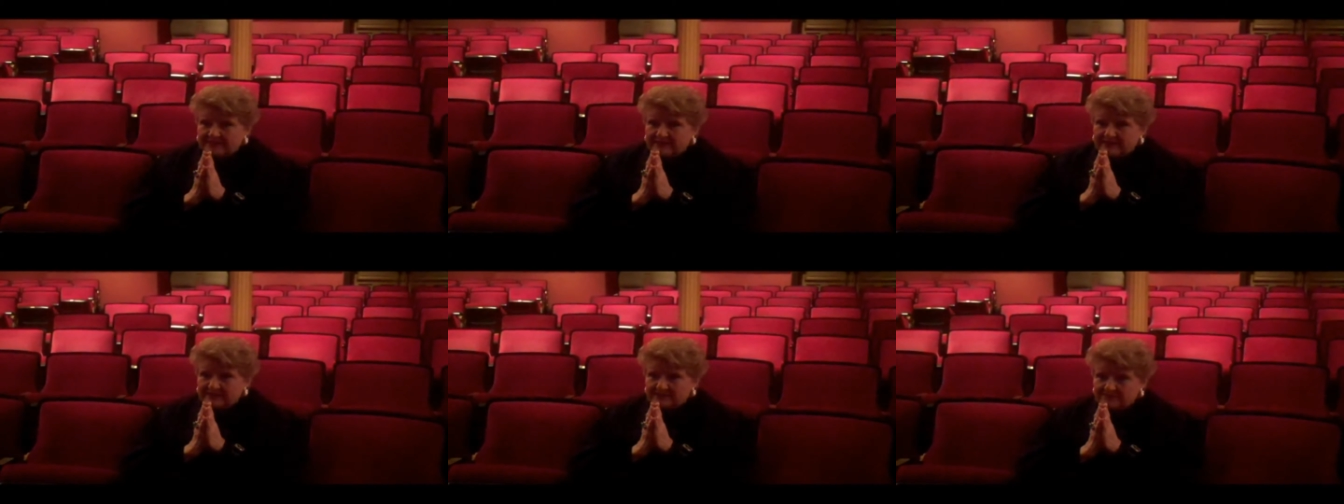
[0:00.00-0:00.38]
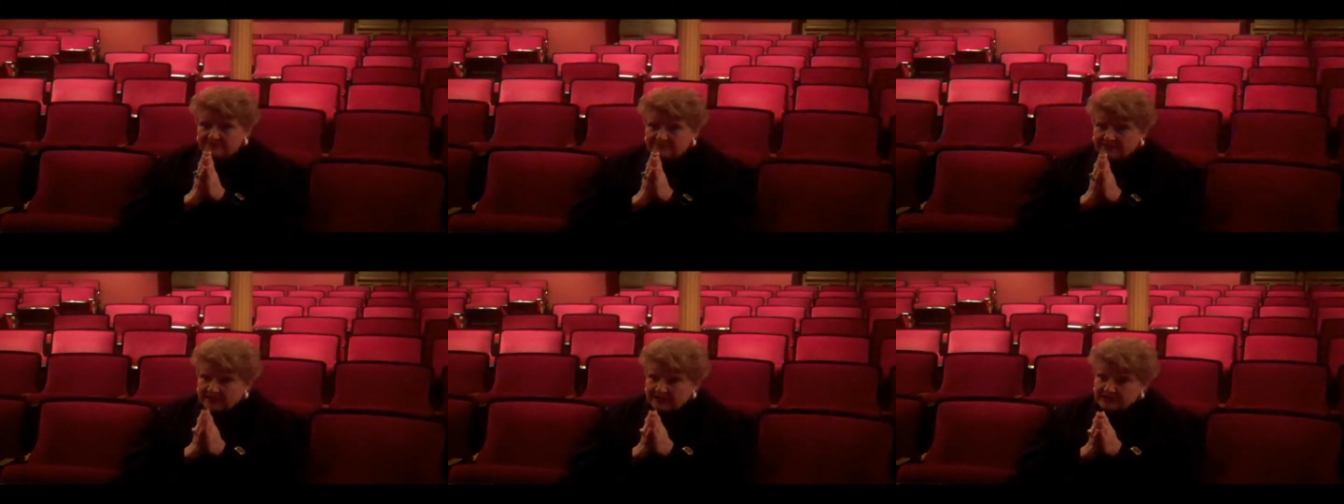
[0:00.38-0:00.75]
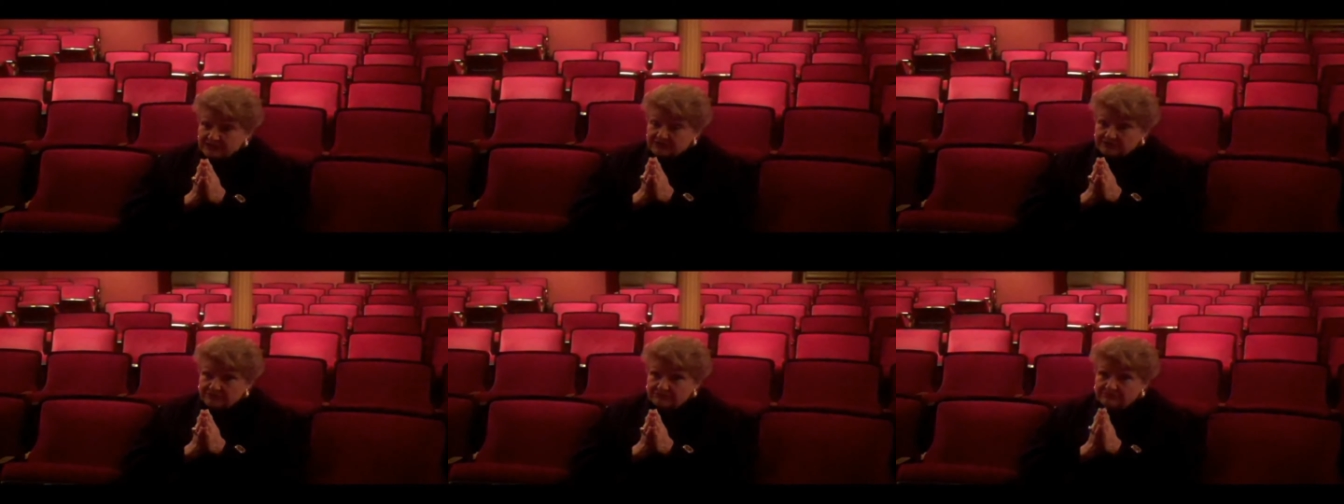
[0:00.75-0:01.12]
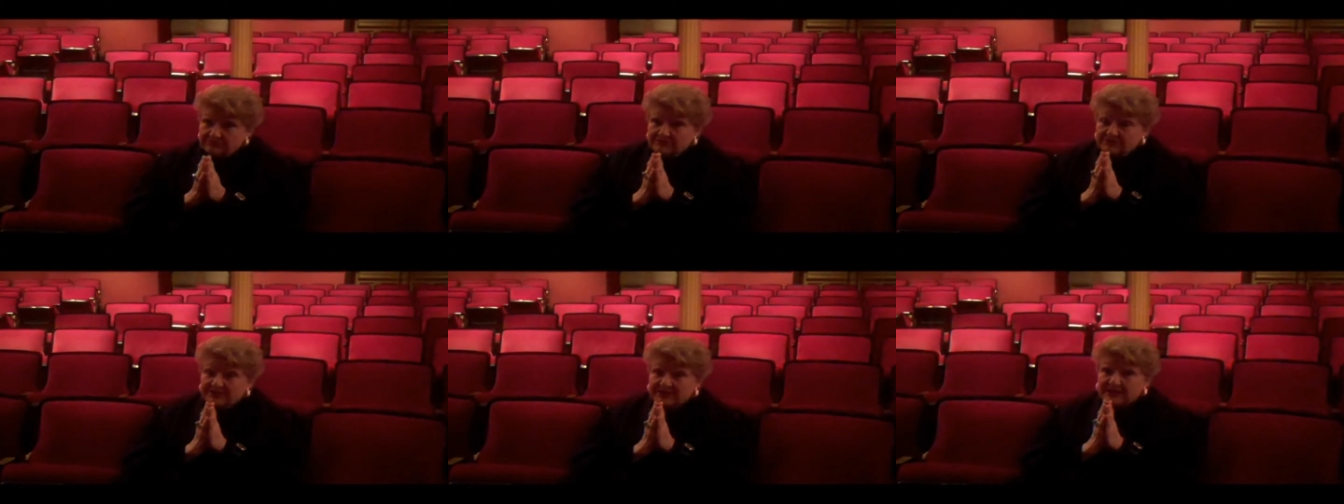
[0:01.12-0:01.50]
they can find you
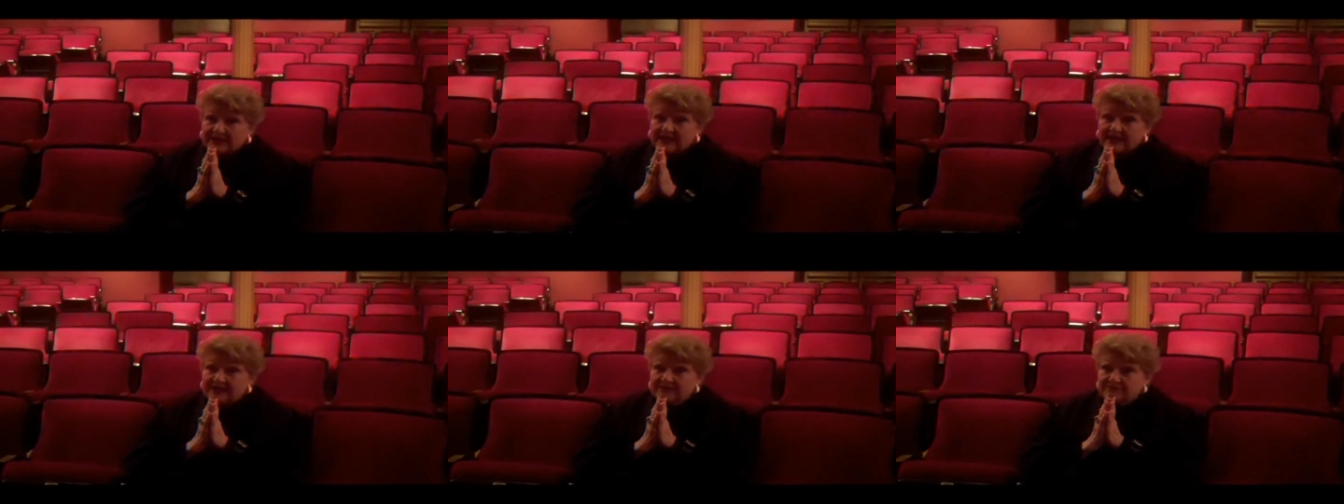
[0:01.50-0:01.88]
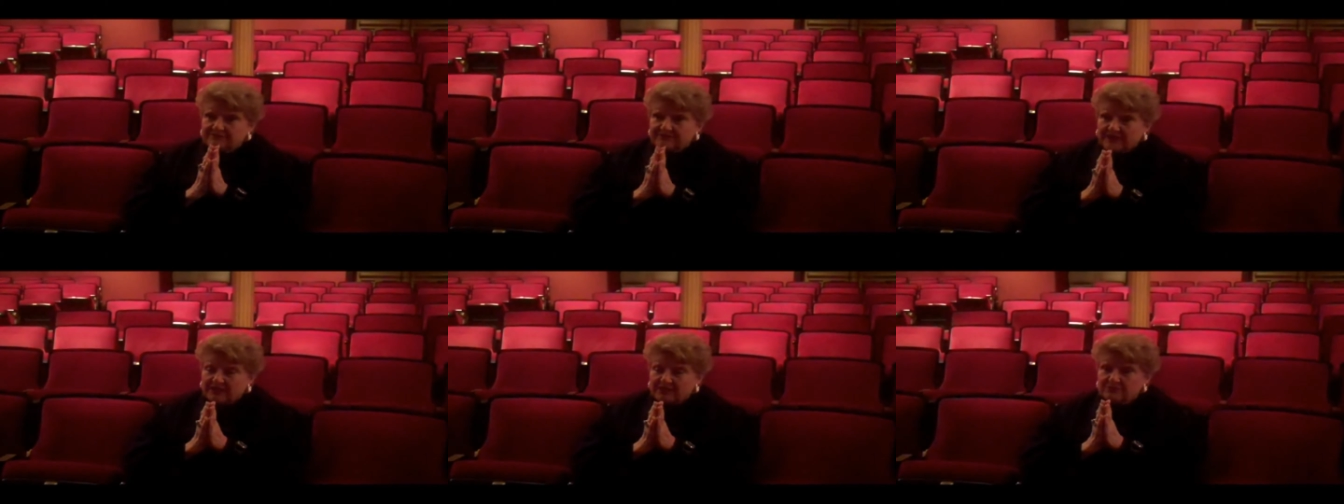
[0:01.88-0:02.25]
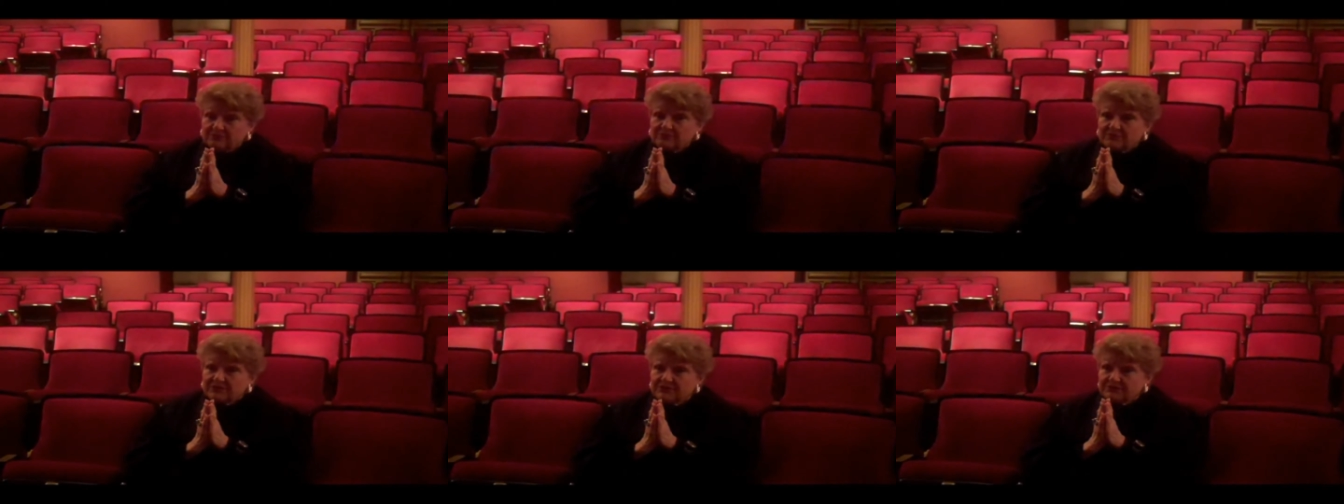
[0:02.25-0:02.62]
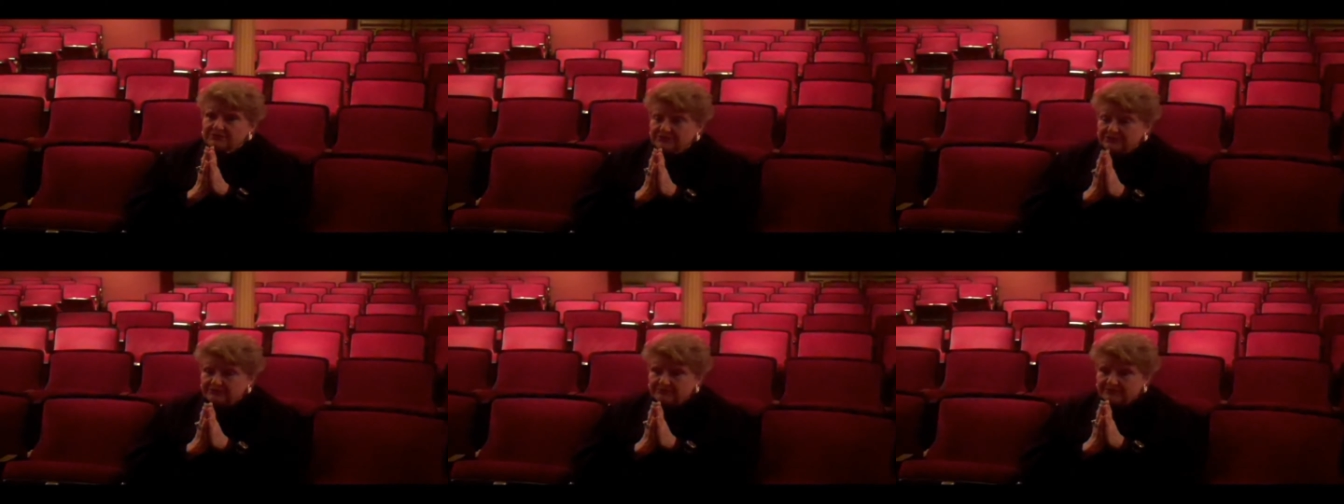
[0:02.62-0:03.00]
and follow what
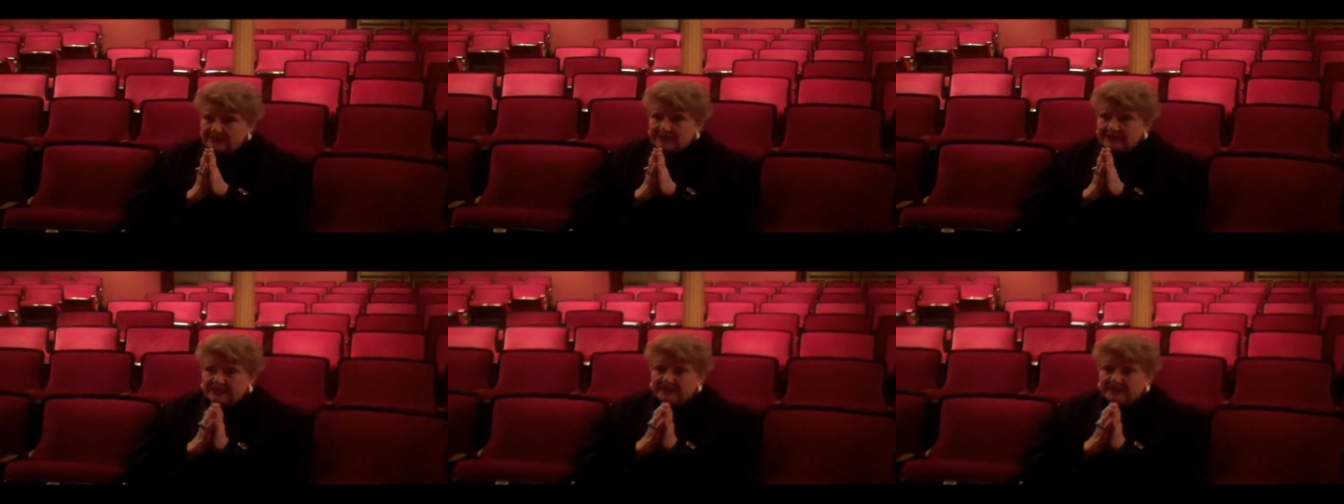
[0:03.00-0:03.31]
you're doing